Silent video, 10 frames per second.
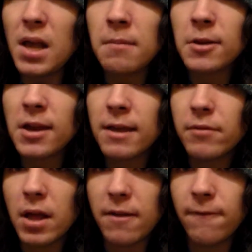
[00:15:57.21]
I'm going to give
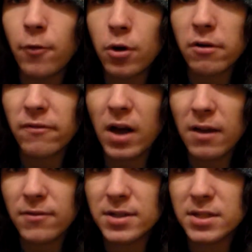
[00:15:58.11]
it a 4 out of
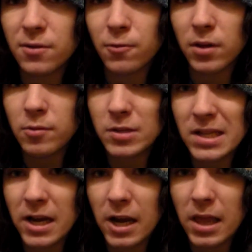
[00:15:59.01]
5 because there really
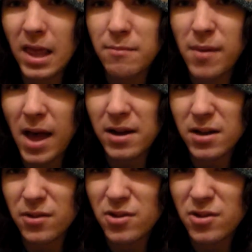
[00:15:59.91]
wasn't anything bad other